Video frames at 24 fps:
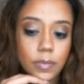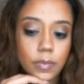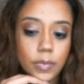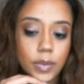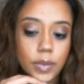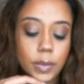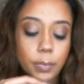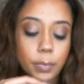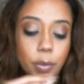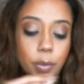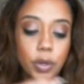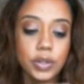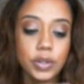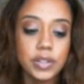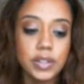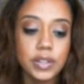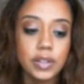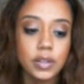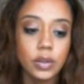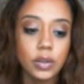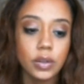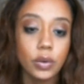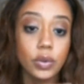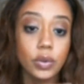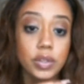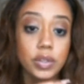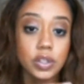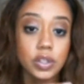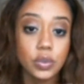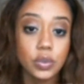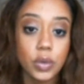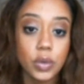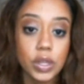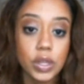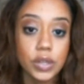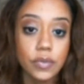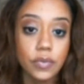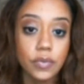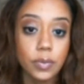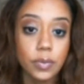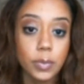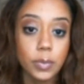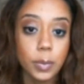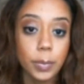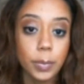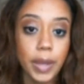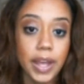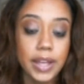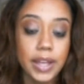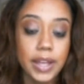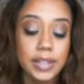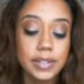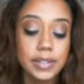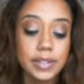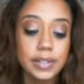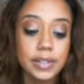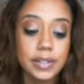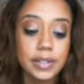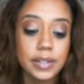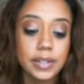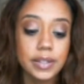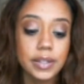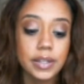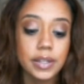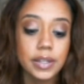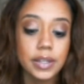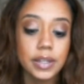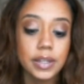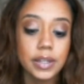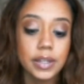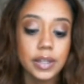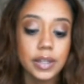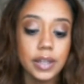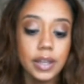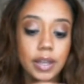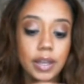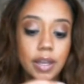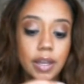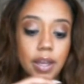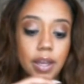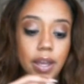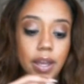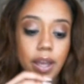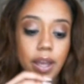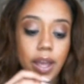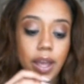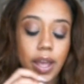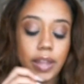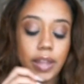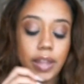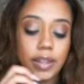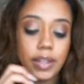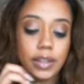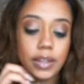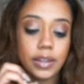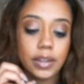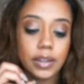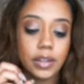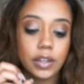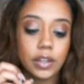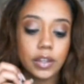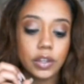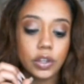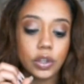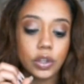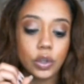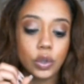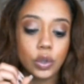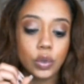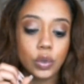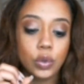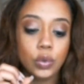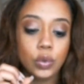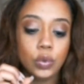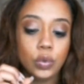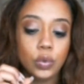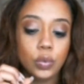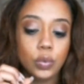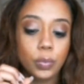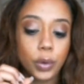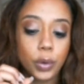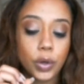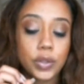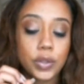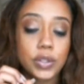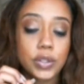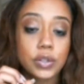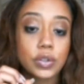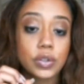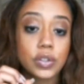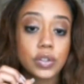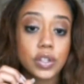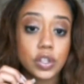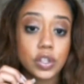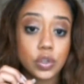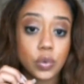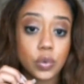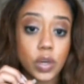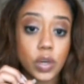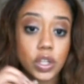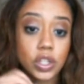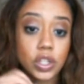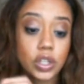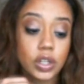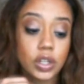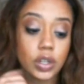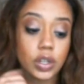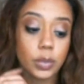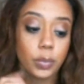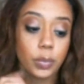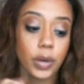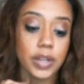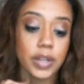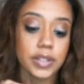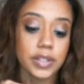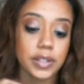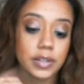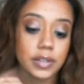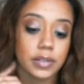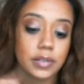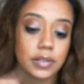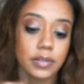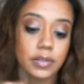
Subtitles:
The person or situation from the past. And then the new person or situation in the present.